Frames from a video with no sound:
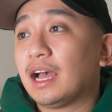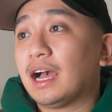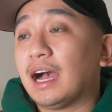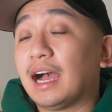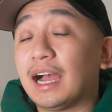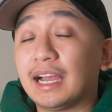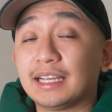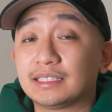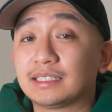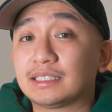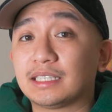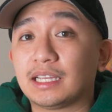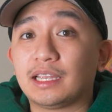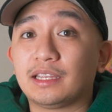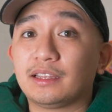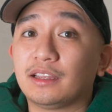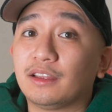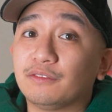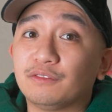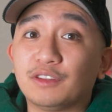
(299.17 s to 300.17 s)
I
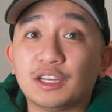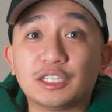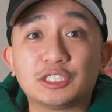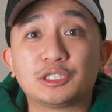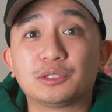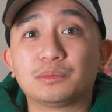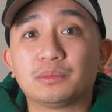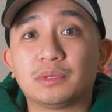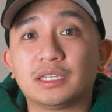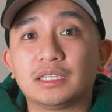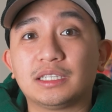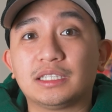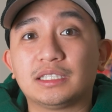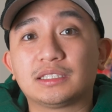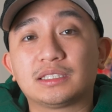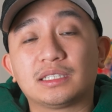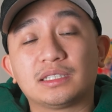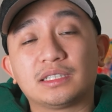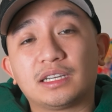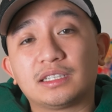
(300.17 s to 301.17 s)
say invest your money
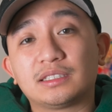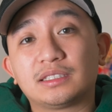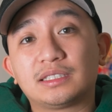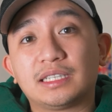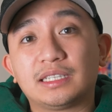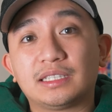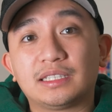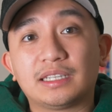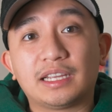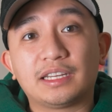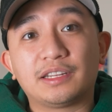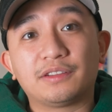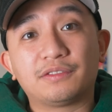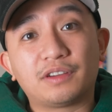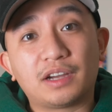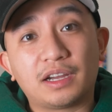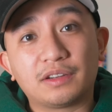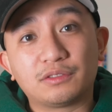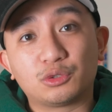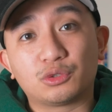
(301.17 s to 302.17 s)
into
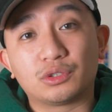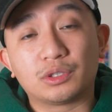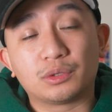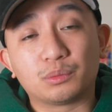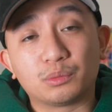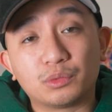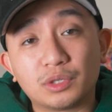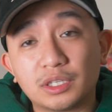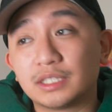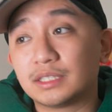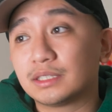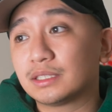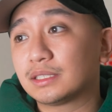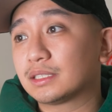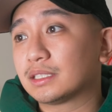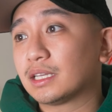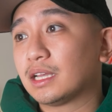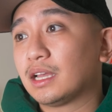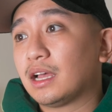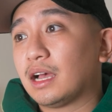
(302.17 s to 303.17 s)
1985 Jordan
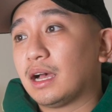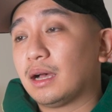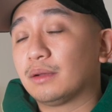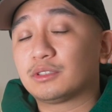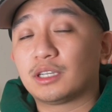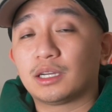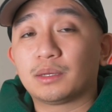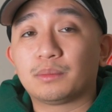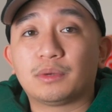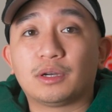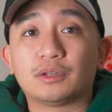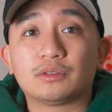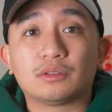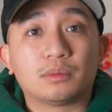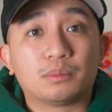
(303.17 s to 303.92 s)
1s. I'm talking about the